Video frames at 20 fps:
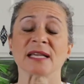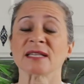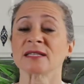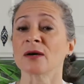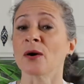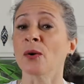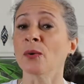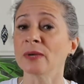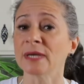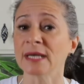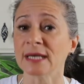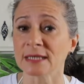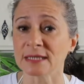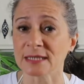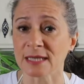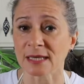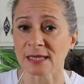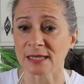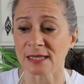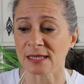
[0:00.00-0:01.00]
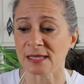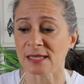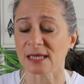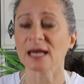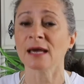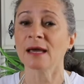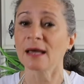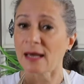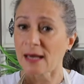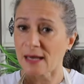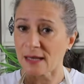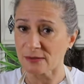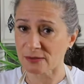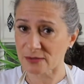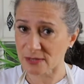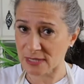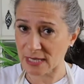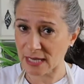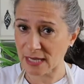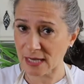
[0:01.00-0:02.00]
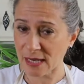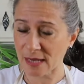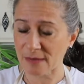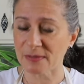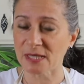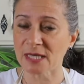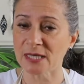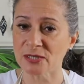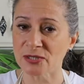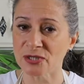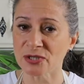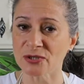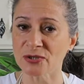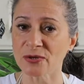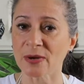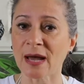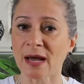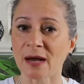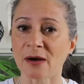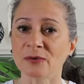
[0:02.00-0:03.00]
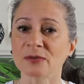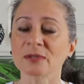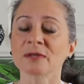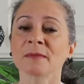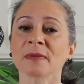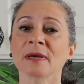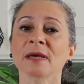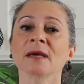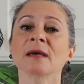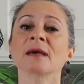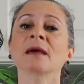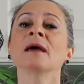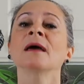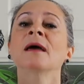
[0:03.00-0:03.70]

It's only a technique, and today I'm going to teach you how to make